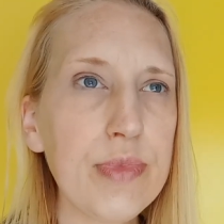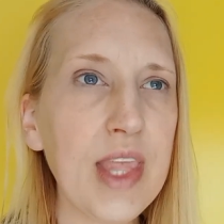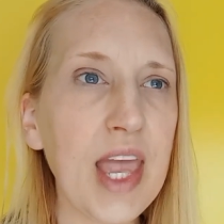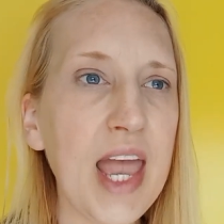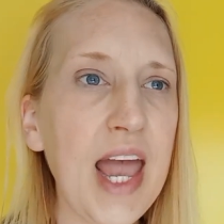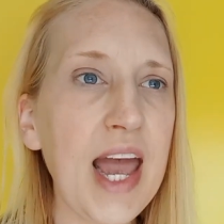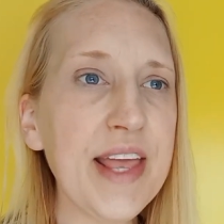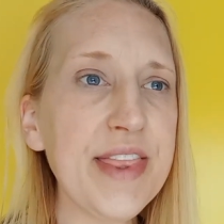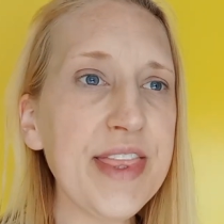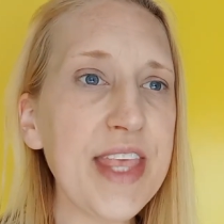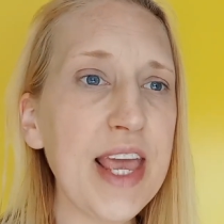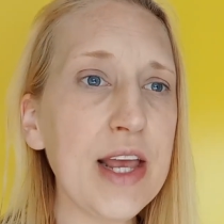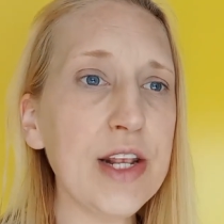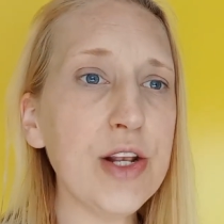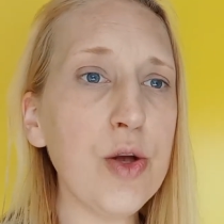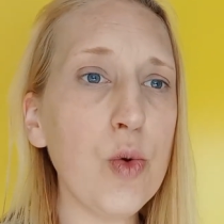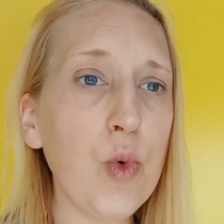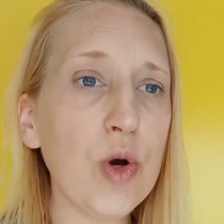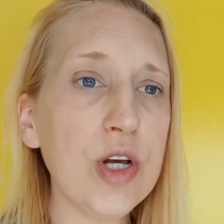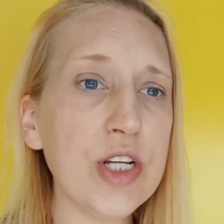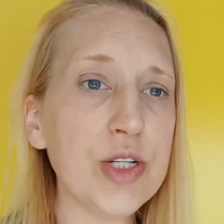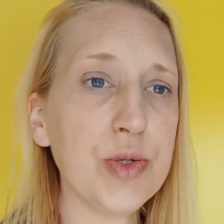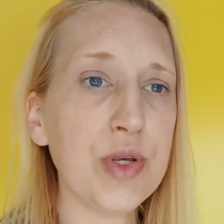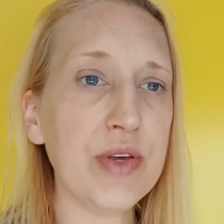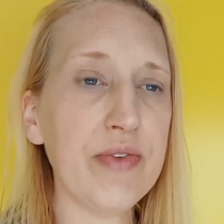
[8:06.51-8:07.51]
And then
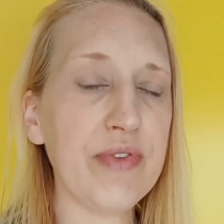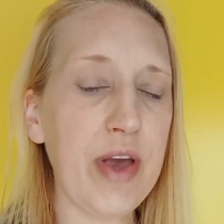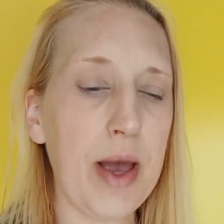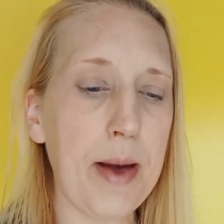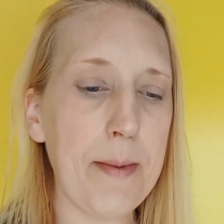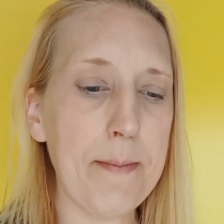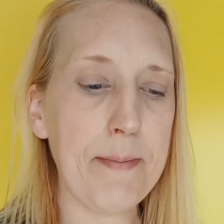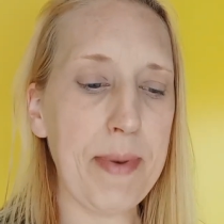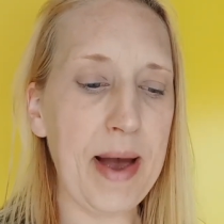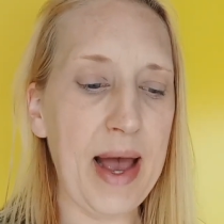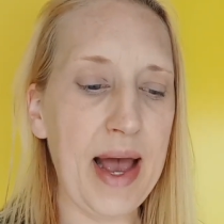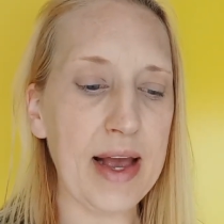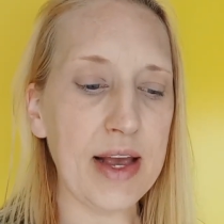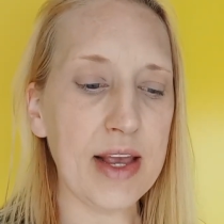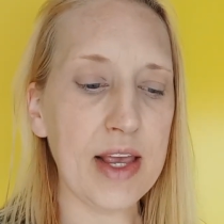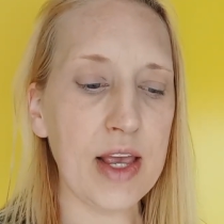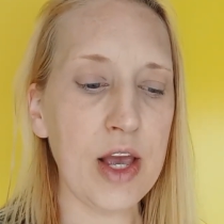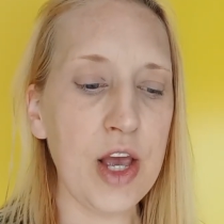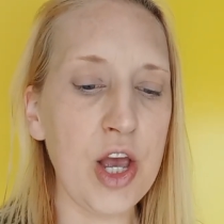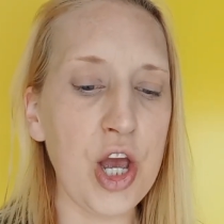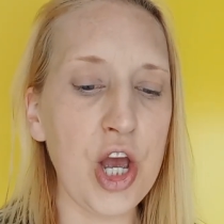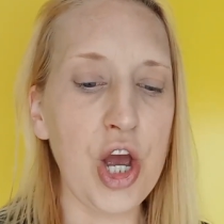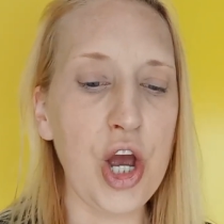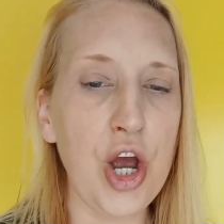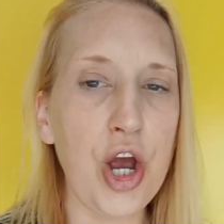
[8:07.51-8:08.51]
once we've come back
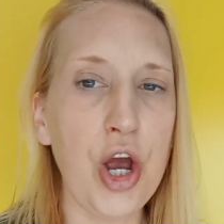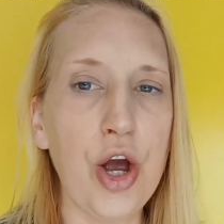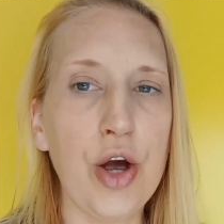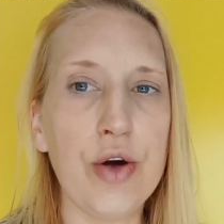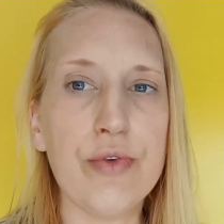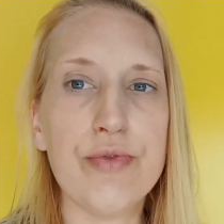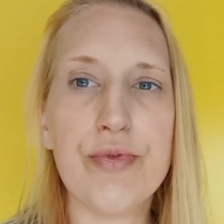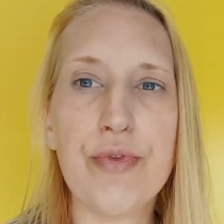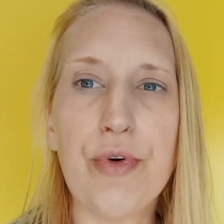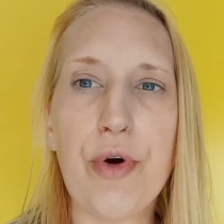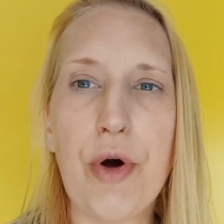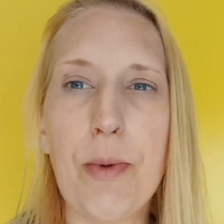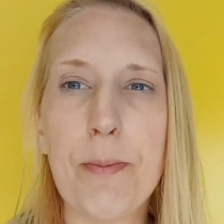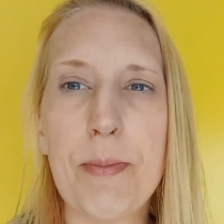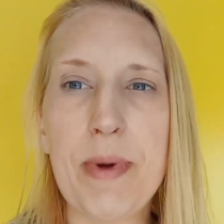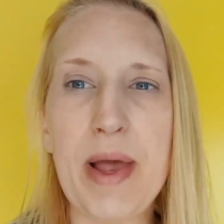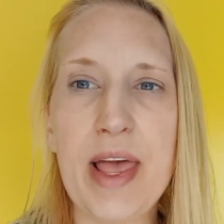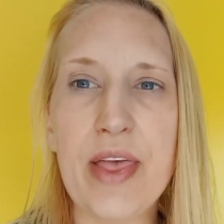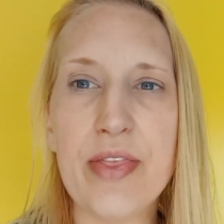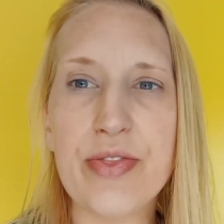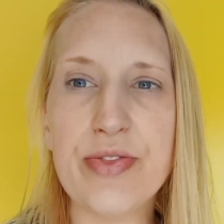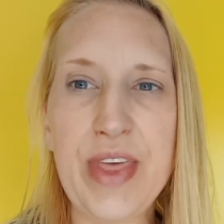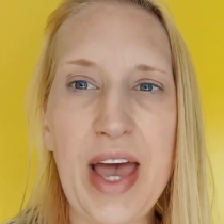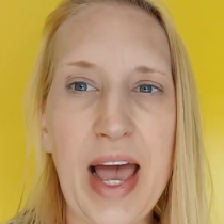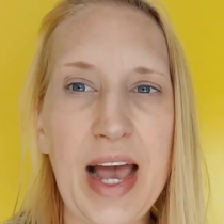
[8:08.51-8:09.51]
from
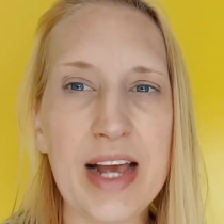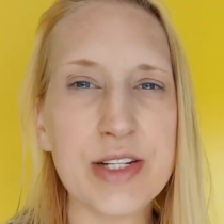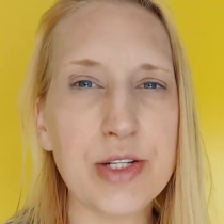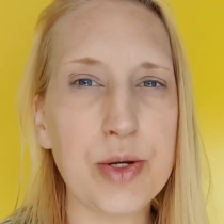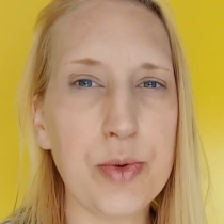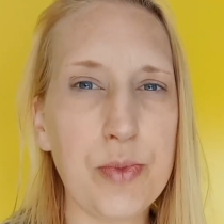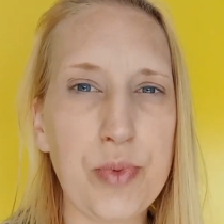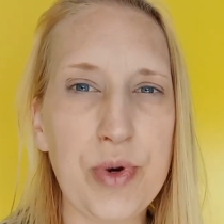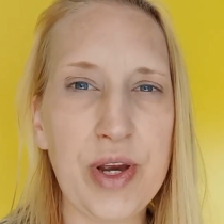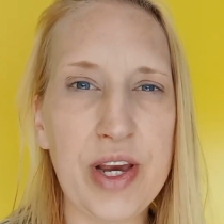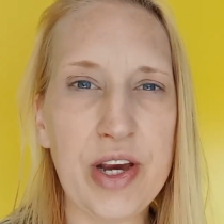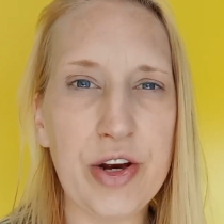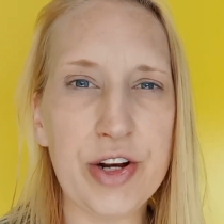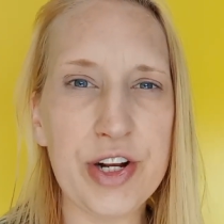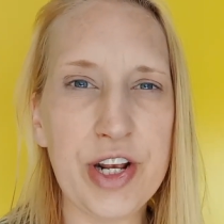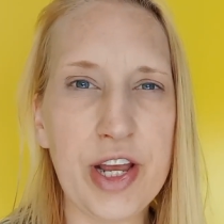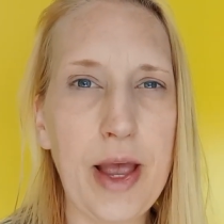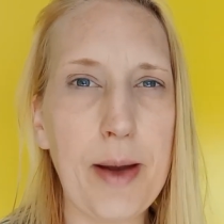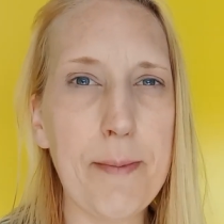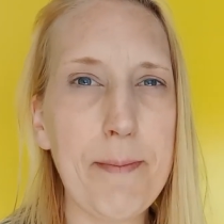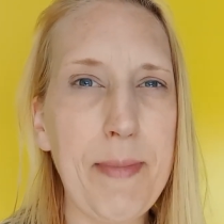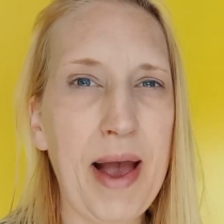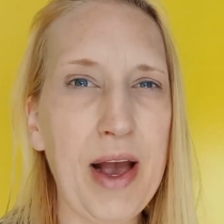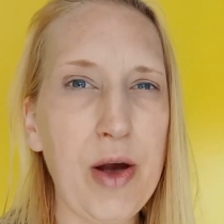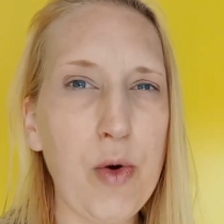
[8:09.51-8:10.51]
that, we're going to
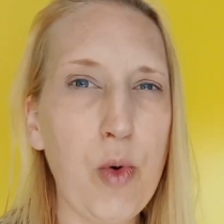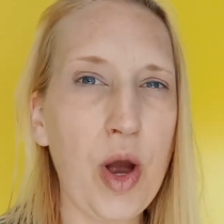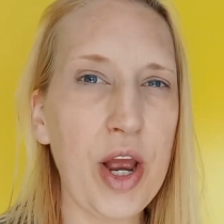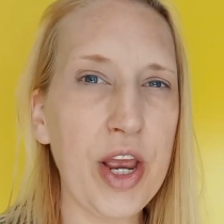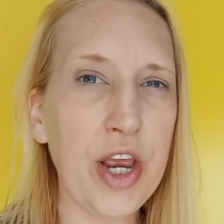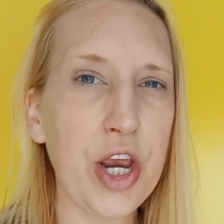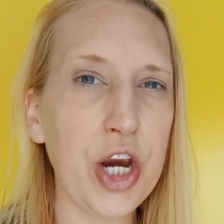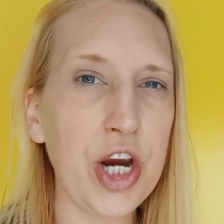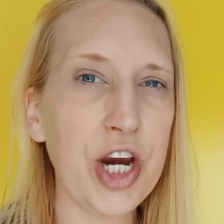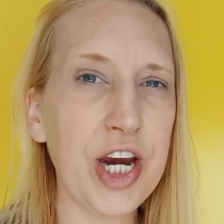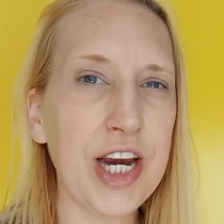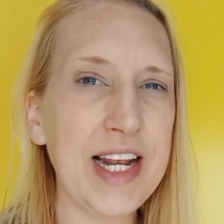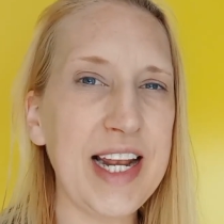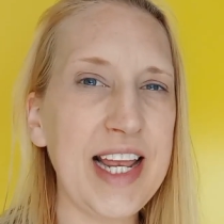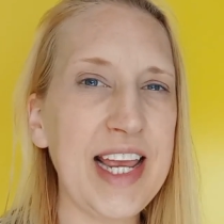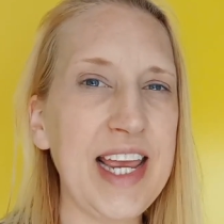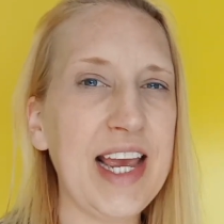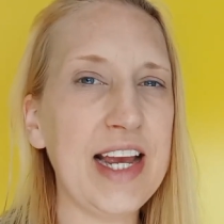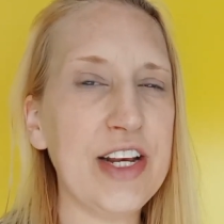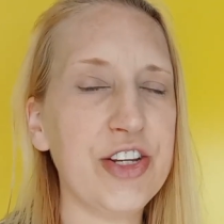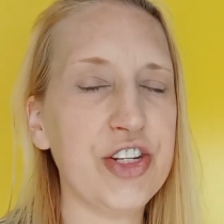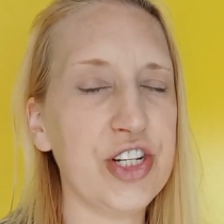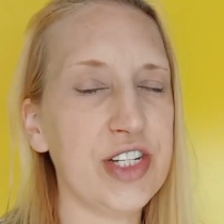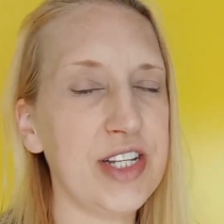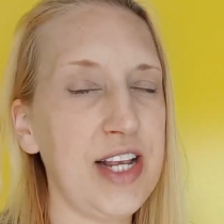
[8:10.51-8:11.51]
come back quite early
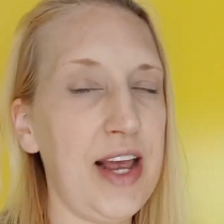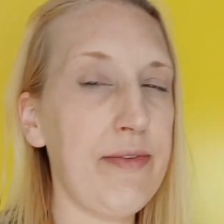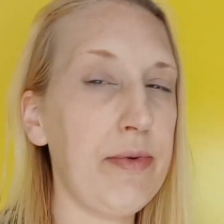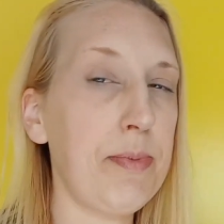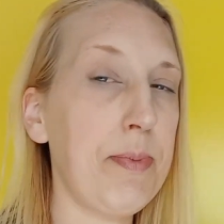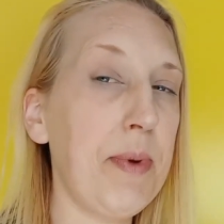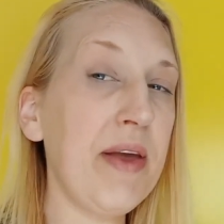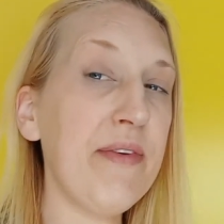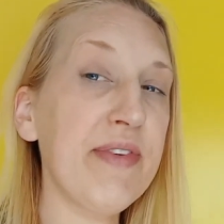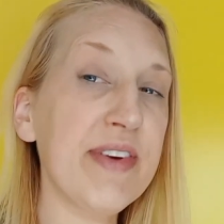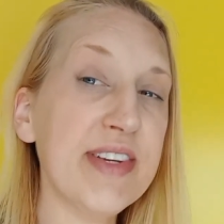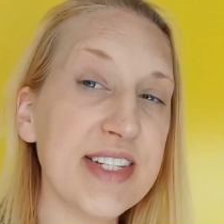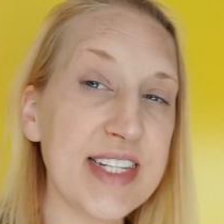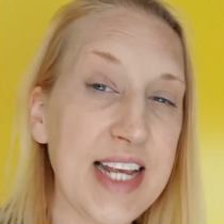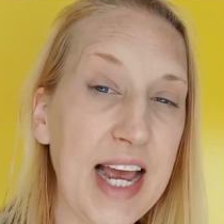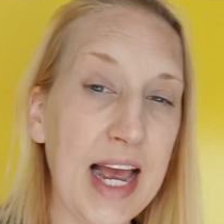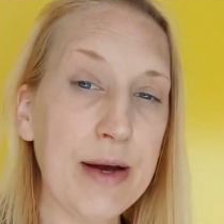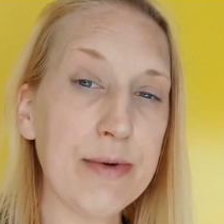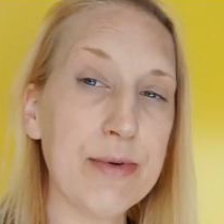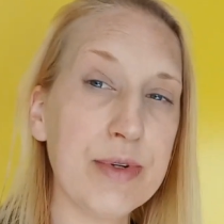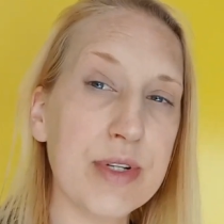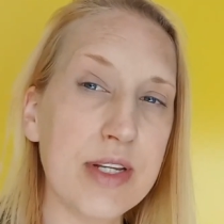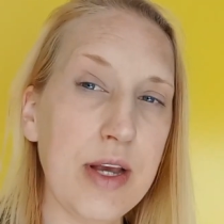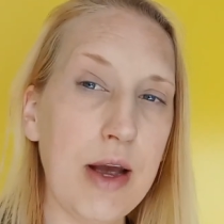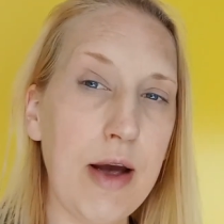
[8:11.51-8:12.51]
and just have a bit of a
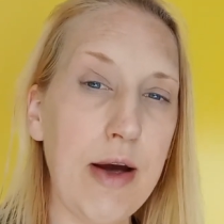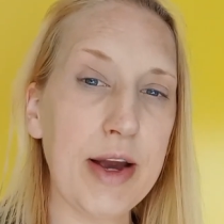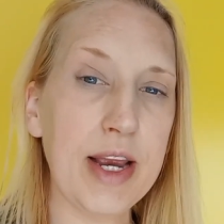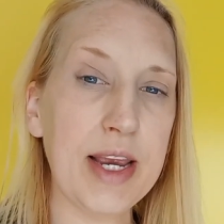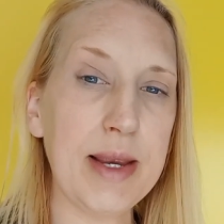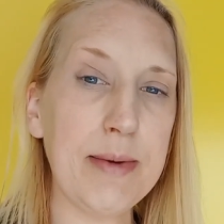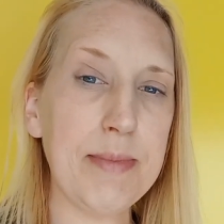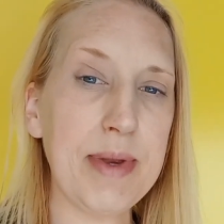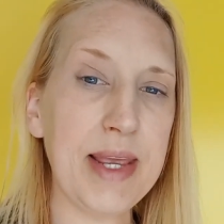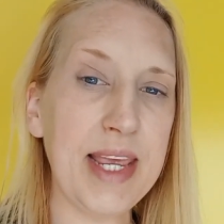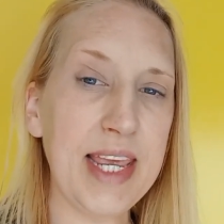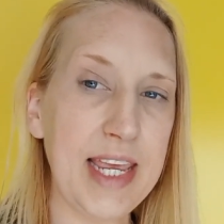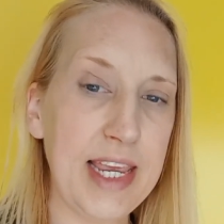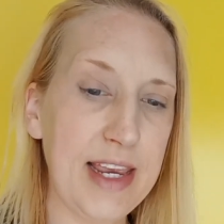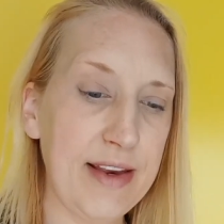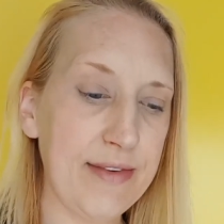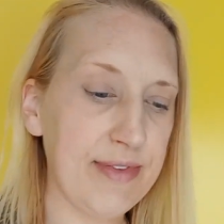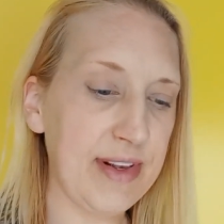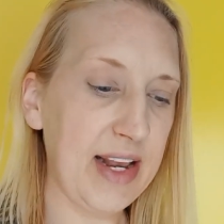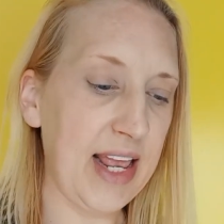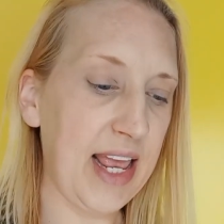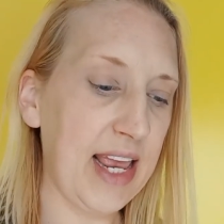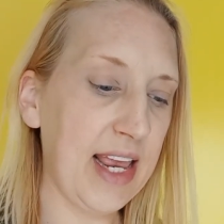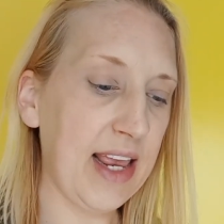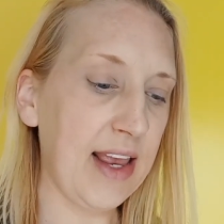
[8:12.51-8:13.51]
downtime
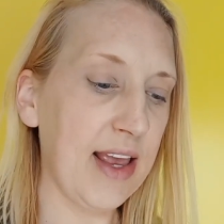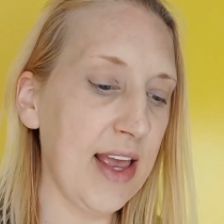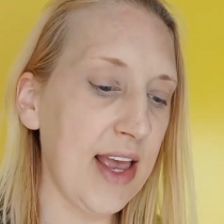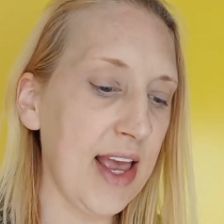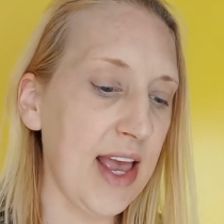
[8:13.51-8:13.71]
evening,